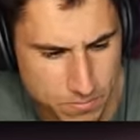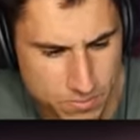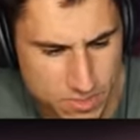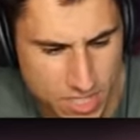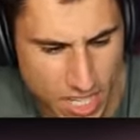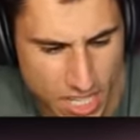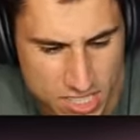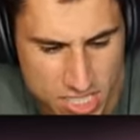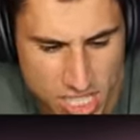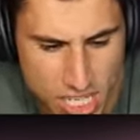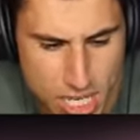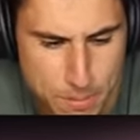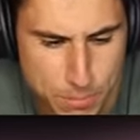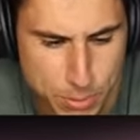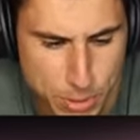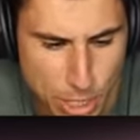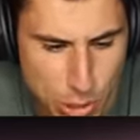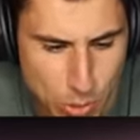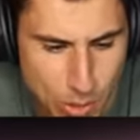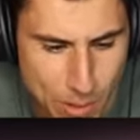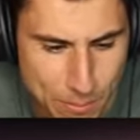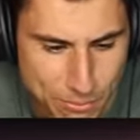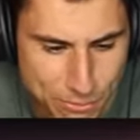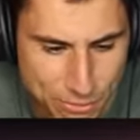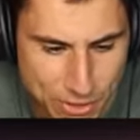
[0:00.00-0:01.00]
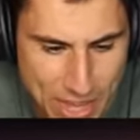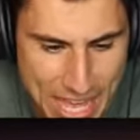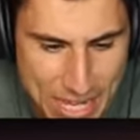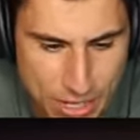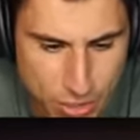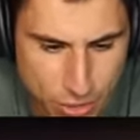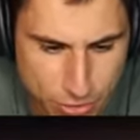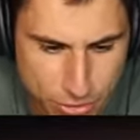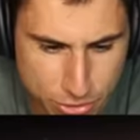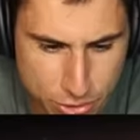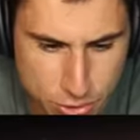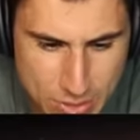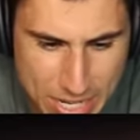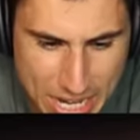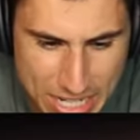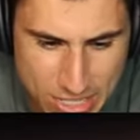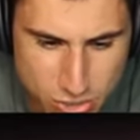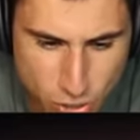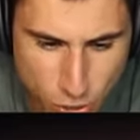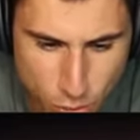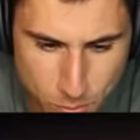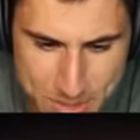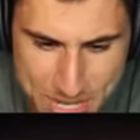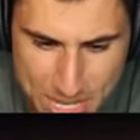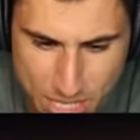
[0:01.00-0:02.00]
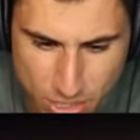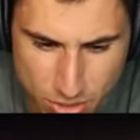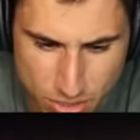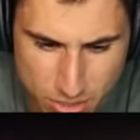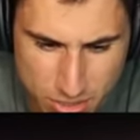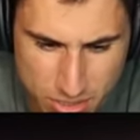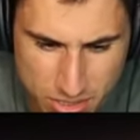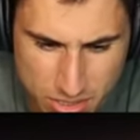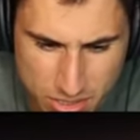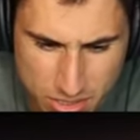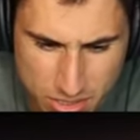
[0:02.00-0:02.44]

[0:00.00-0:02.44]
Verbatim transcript: Does he blow up Flat Earth? You guys told me he'll...